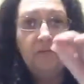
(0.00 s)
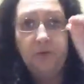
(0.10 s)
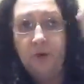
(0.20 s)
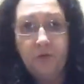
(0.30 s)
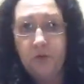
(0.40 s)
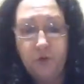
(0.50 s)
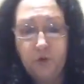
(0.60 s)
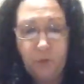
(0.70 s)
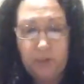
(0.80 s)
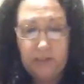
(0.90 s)
that all the little
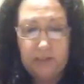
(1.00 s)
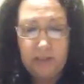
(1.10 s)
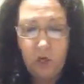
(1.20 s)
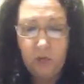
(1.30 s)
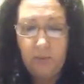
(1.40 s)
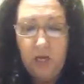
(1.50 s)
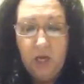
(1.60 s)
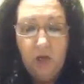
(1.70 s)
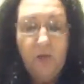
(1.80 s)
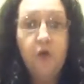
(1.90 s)
squigglies on them,
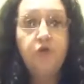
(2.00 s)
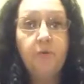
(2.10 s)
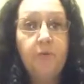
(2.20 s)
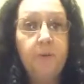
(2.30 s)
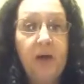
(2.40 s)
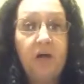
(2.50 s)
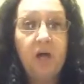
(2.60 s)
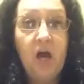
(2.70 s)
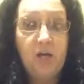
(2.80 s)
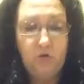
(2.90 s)
those are the
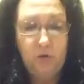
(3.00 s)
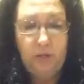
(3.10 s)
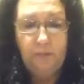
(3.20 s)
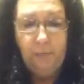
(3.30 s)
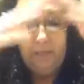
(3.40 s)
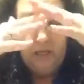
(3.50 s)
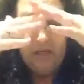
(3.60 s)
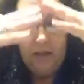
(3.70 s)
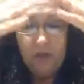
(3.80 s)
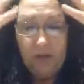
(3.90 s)
mitochondria.
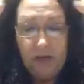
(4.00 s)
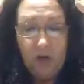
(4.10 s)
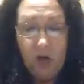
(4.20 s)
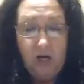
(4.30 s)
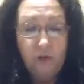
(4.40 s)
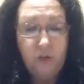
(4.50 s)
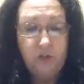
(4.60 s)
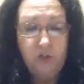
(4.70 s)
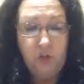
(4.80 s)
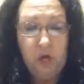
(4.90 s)
Now, the
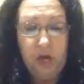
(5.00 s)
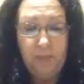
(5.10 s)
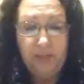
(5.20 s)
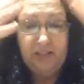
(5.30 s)
mitochondria's job is